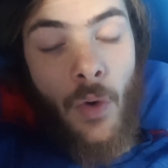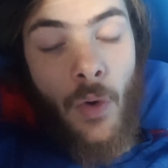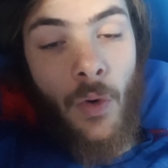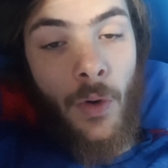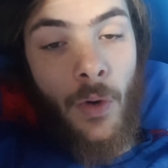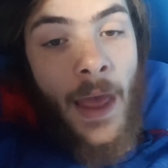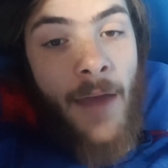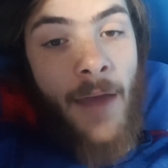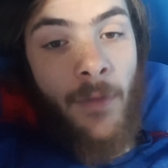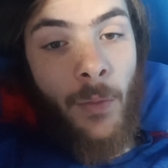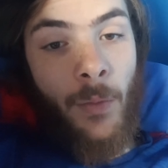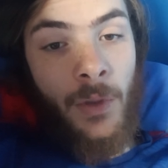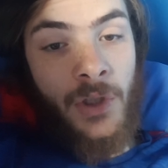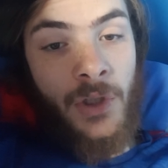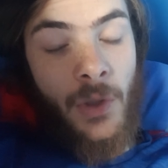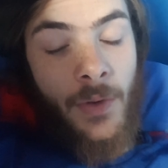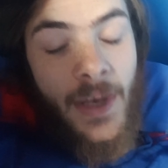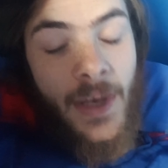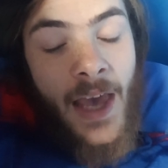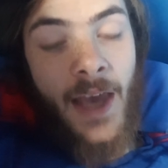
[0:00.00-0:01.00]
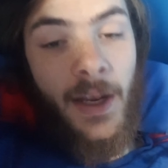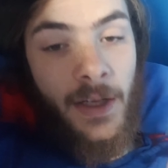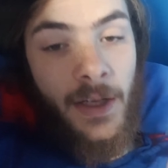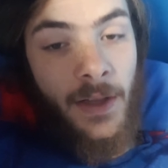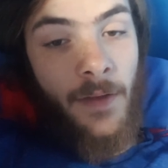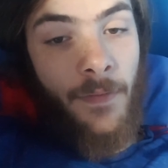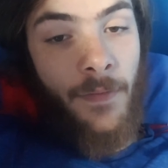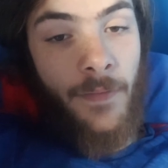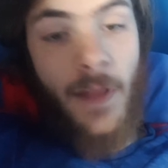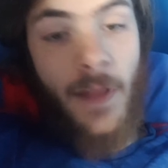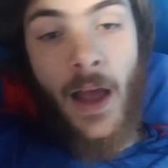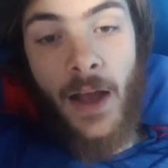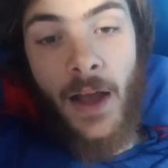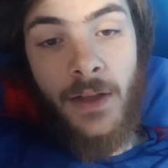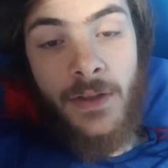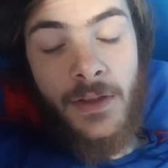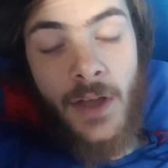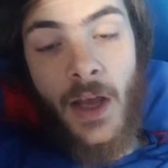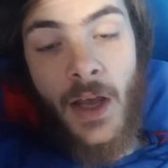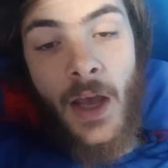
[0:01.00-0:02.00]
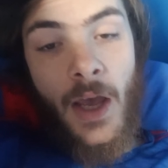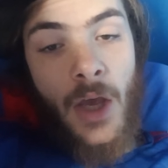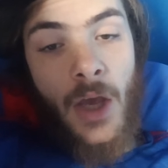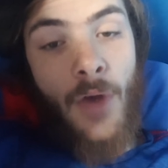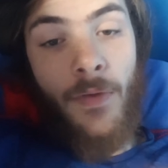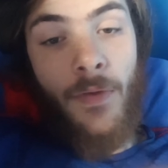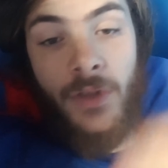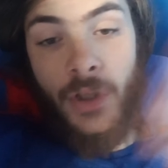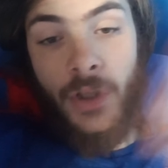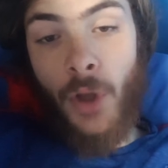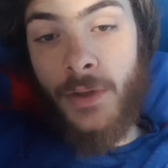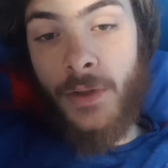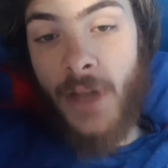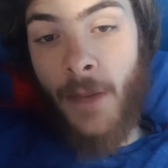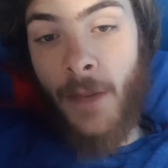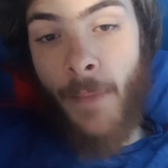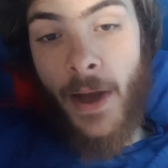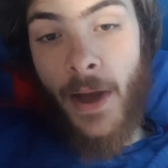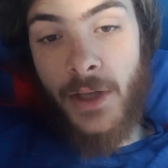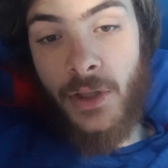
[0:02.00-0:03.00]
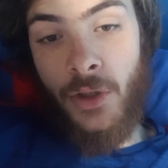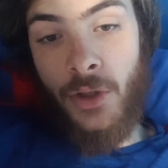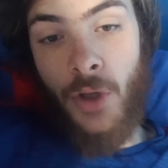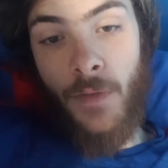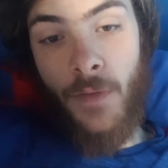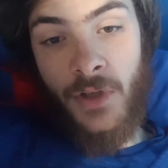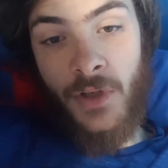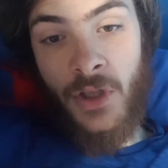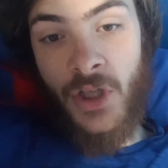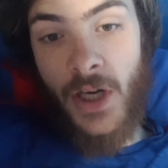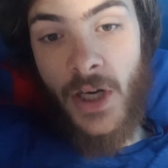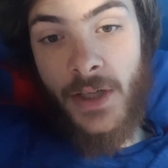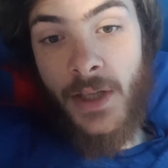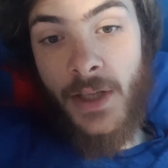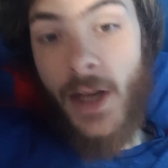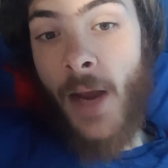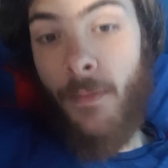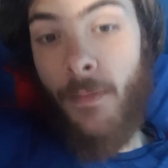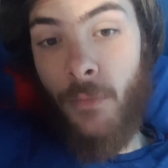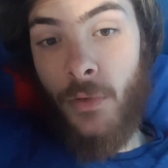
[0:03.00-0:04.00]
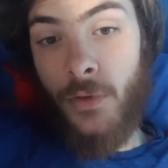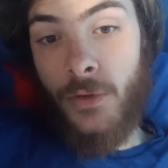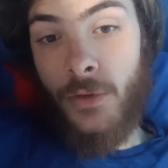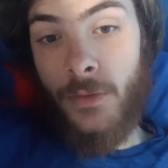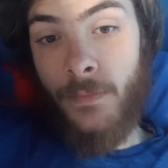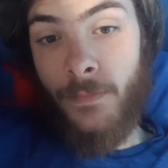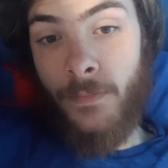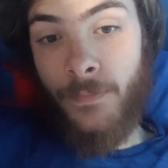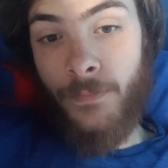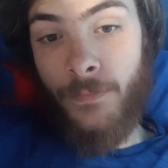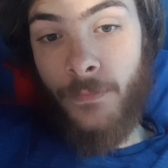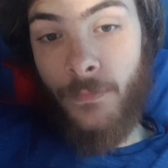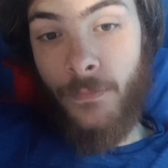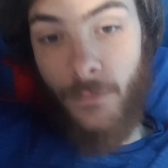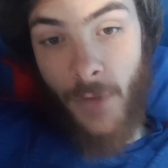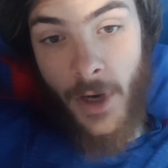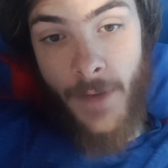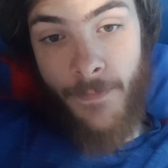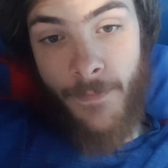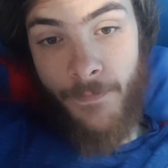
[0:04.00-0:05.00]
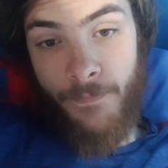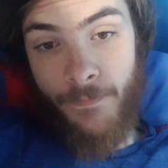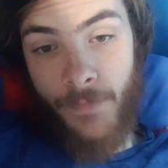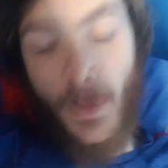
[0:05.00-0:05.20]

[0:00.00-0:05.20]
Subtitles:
everyone's okay in the flats, he obviously goes down back to the office and checks the cameras, right?